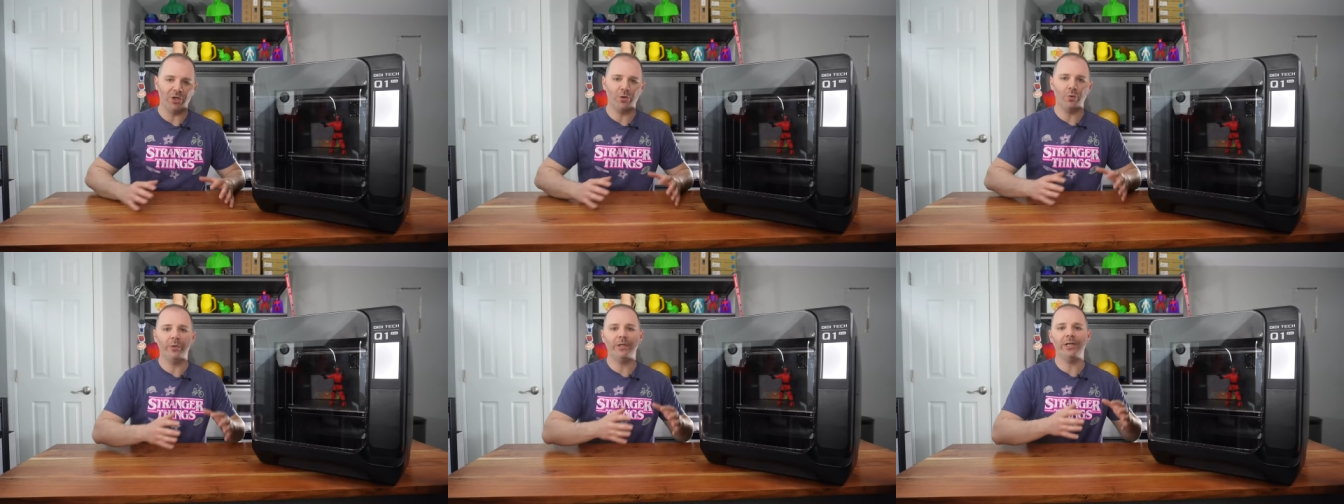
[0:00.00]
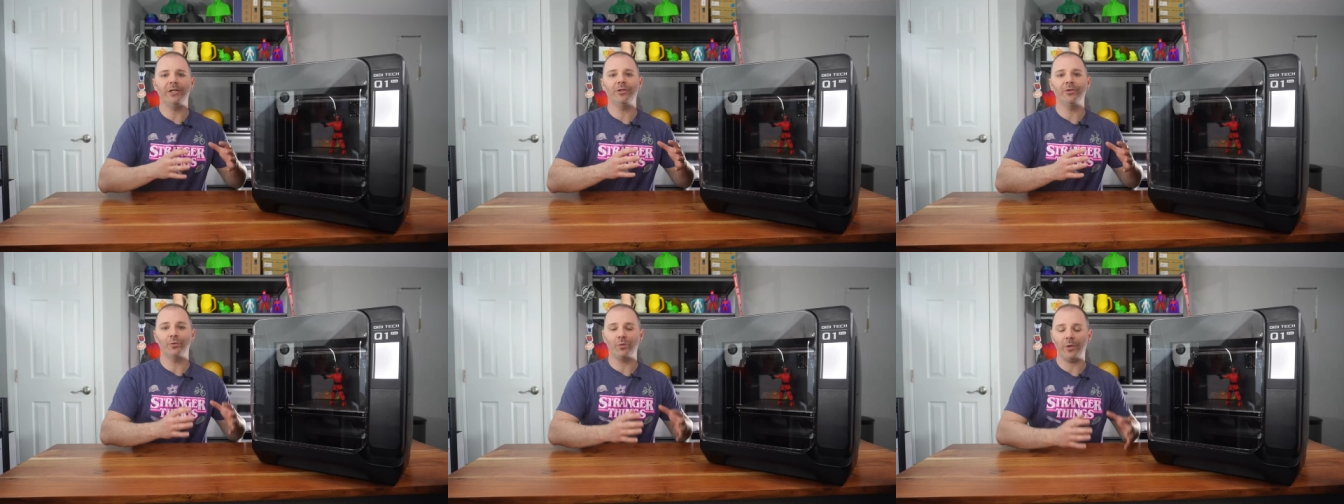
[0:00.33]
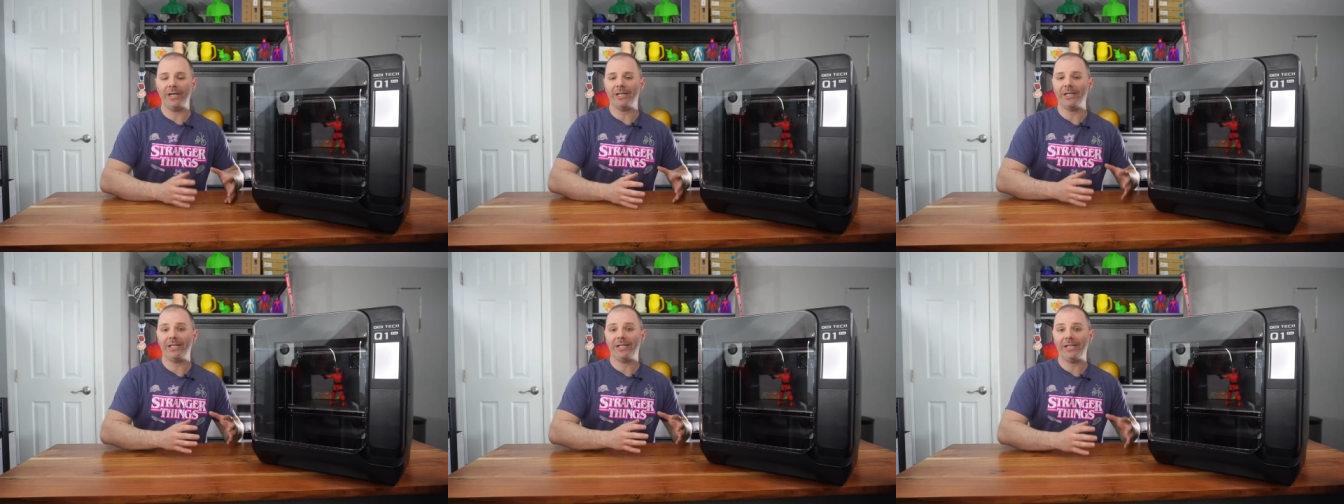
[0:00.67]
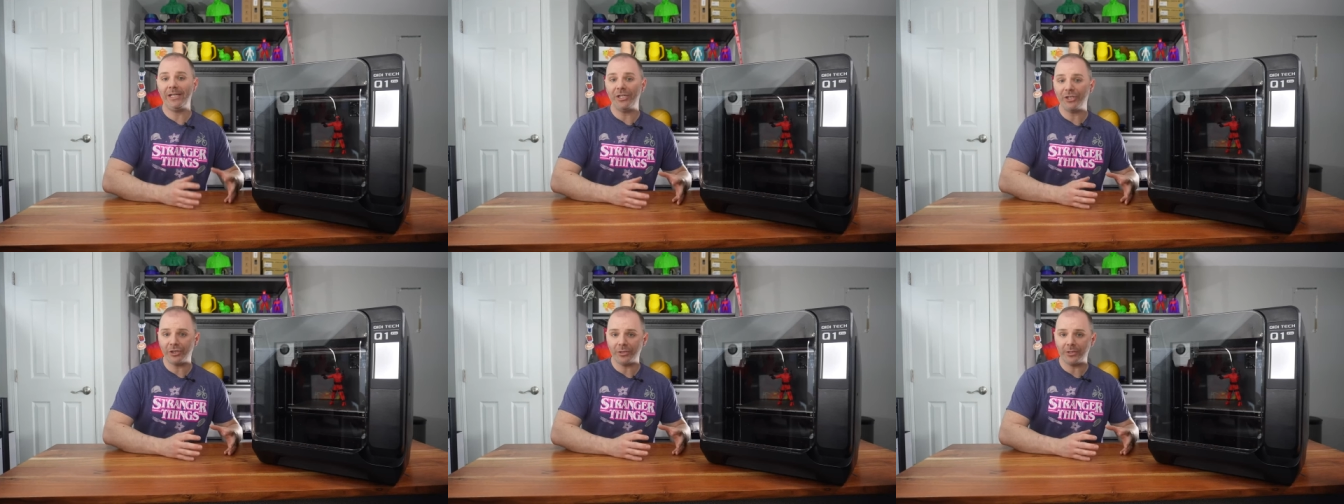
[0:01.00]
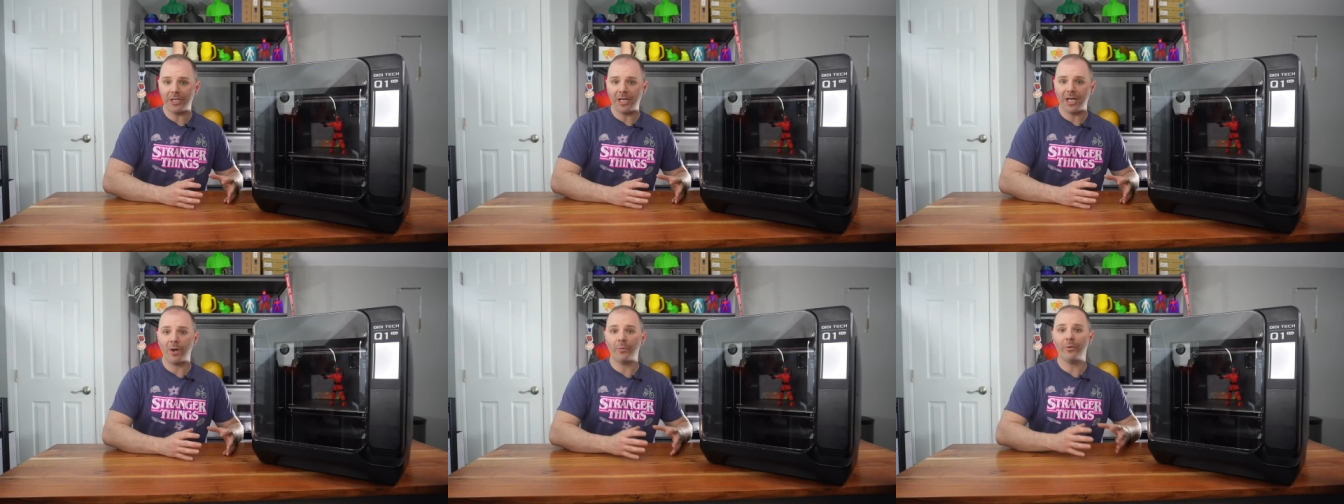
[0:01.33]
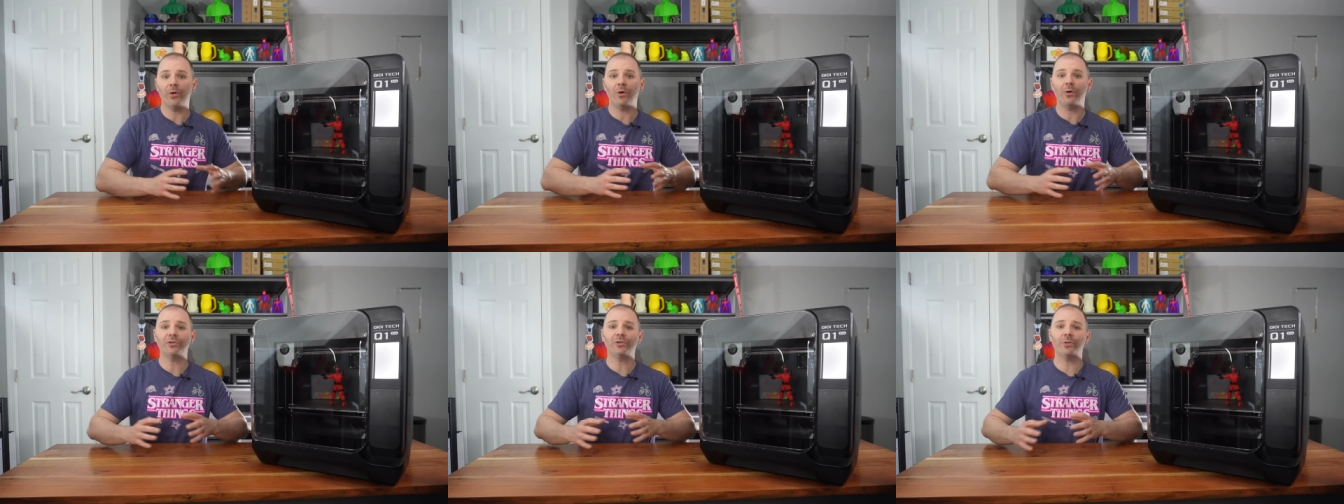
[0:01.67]
We get great adhesion, and we
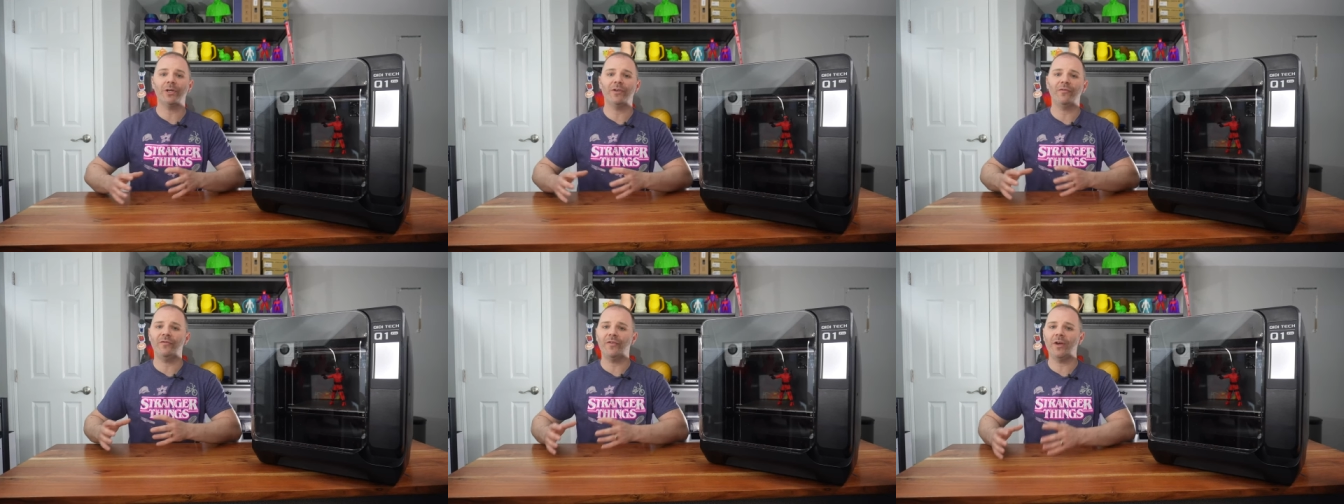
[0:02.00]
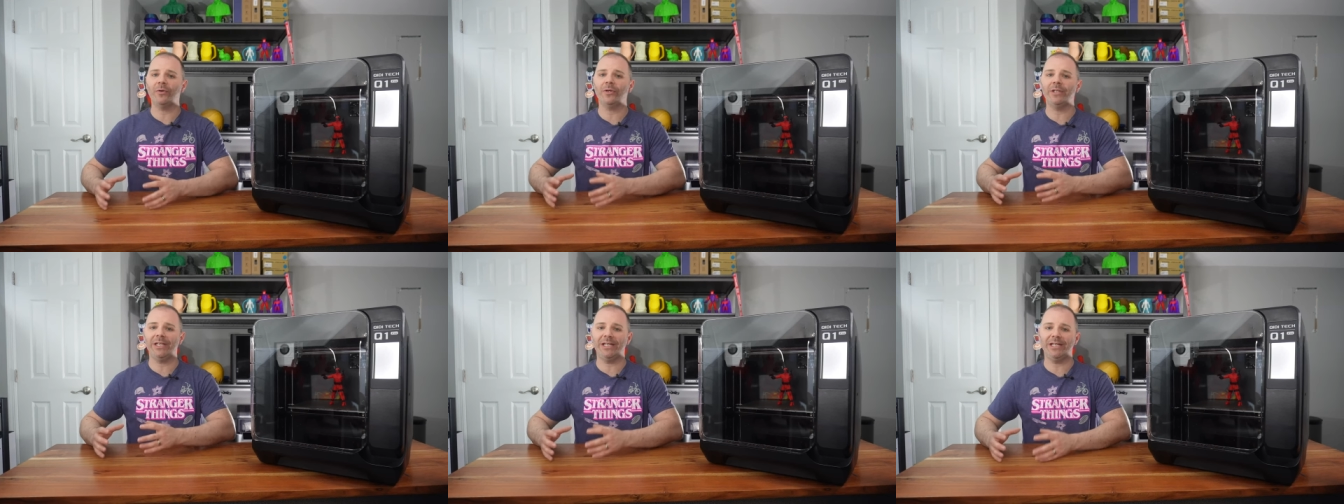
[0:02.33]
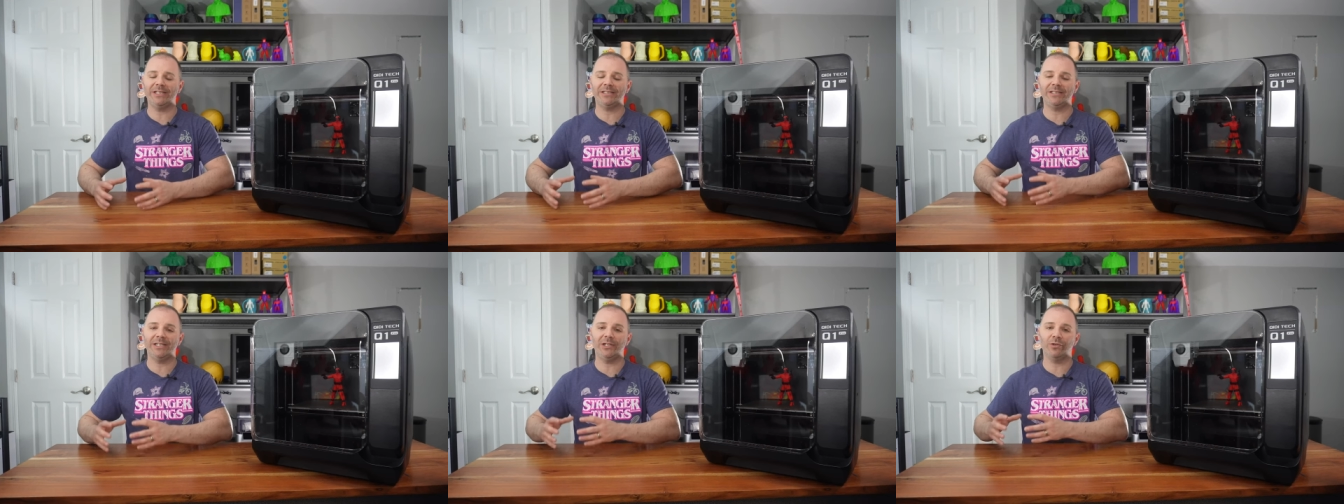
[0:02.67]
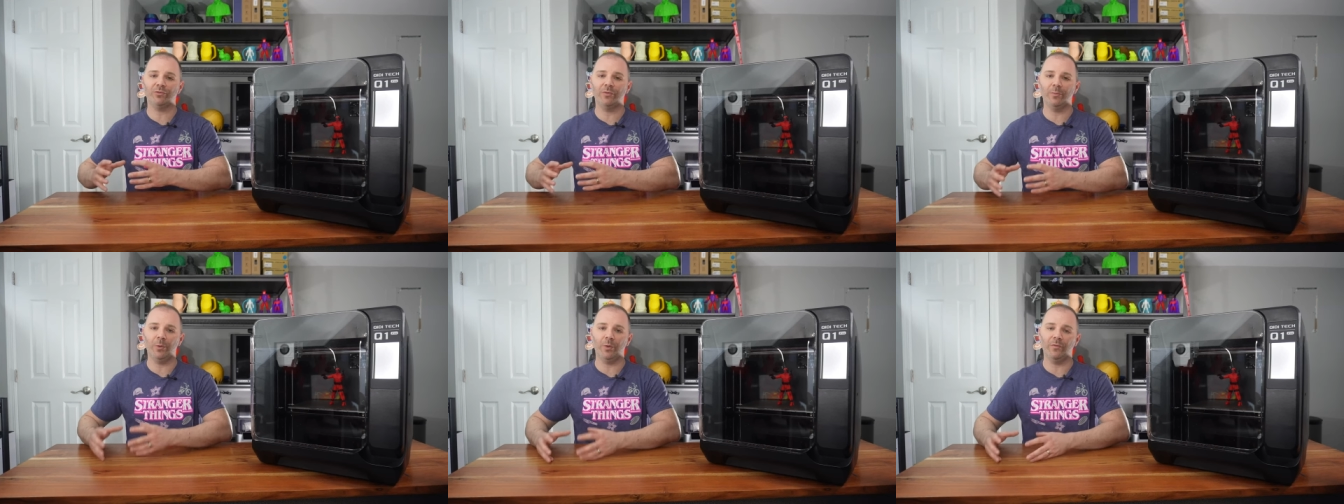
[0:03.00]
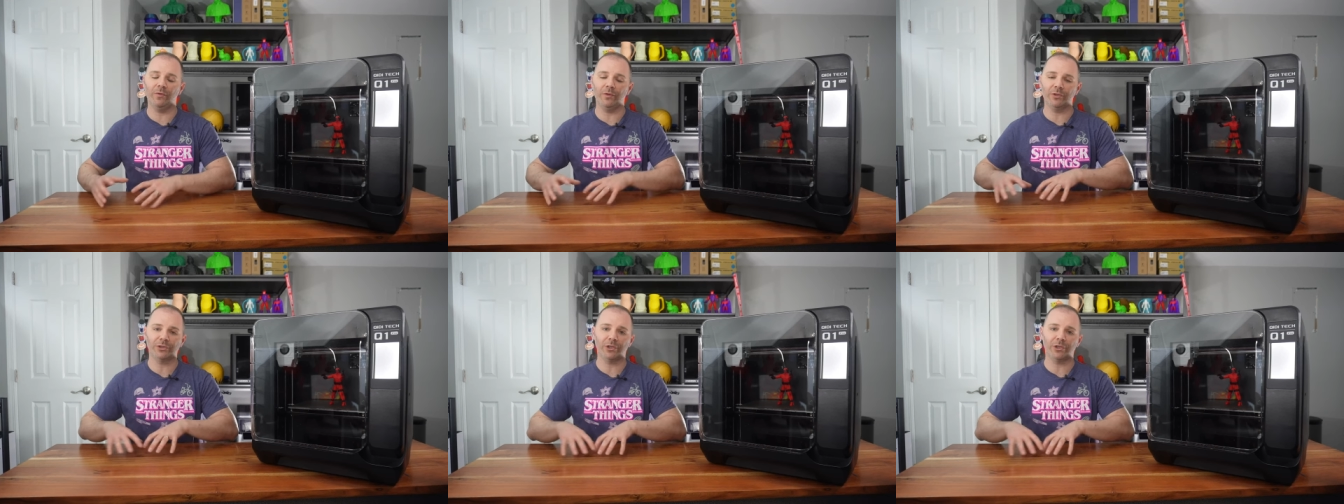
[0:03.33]
also get very easy removal.